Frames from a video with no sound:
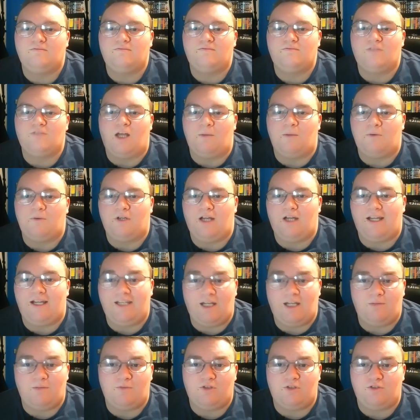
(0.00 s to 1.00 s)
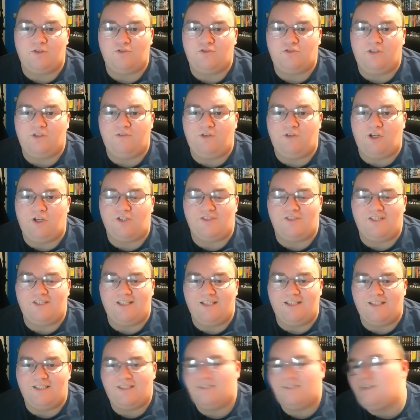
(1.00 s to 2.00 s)
Nightmare on Elm Street
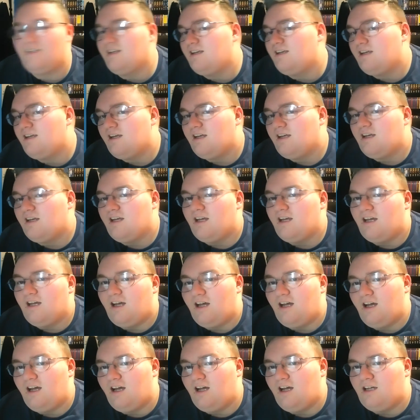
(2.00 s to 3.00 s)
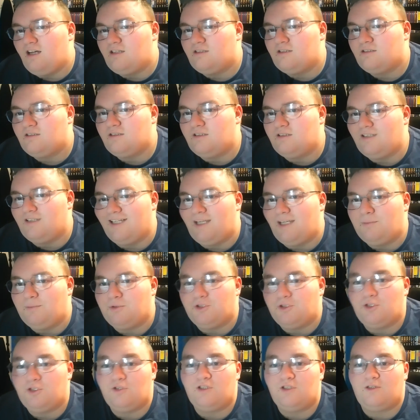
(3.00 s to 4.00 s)
versus the
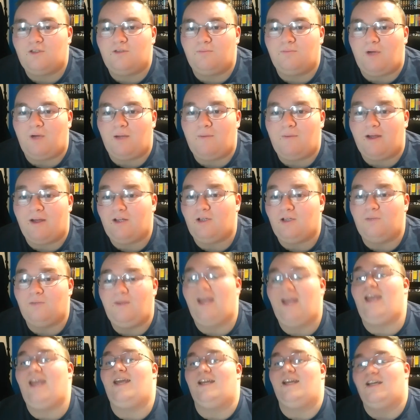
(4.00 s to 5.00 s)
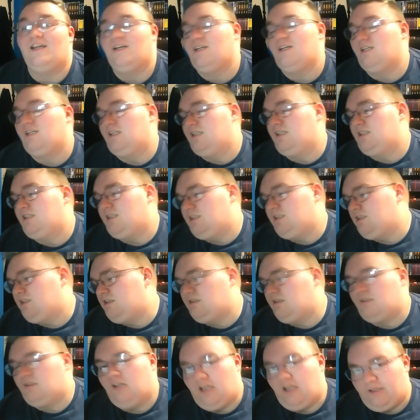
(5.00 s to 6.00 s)
produced by Michael Bay
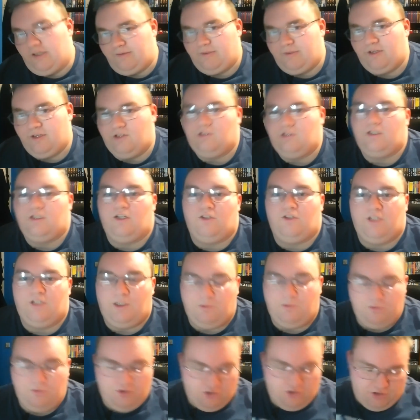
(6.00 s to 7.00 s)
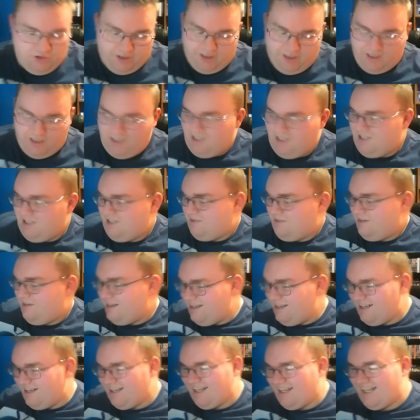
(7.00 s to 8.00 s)
Nightmare on Elm Street.
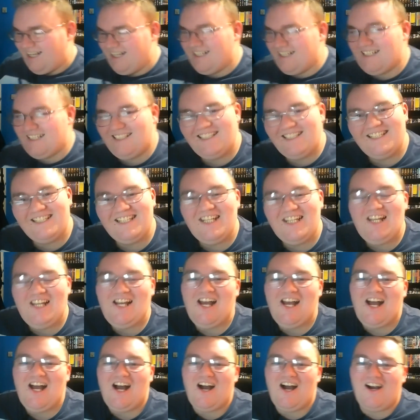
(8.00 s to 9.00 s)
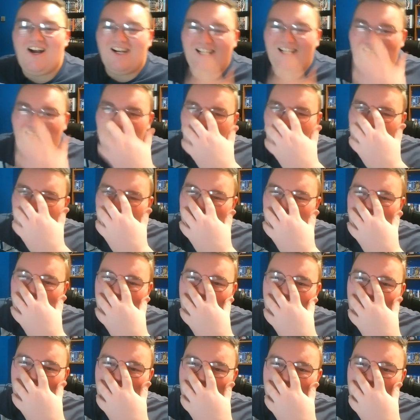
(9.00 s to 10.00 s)
Okay,
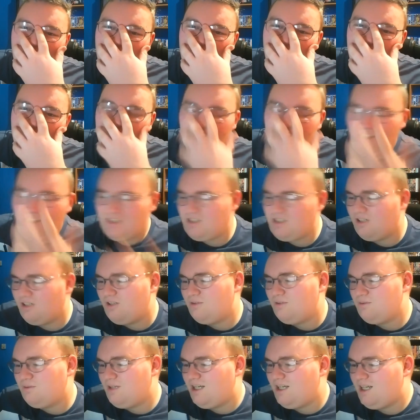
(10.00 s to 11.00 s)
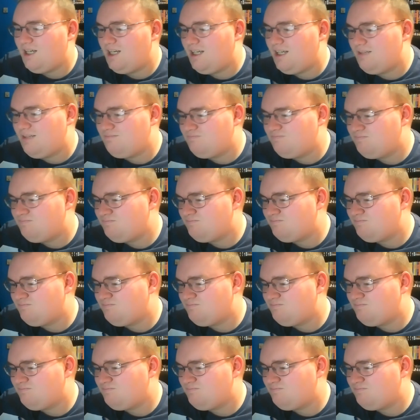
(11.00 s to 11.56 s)
so you know,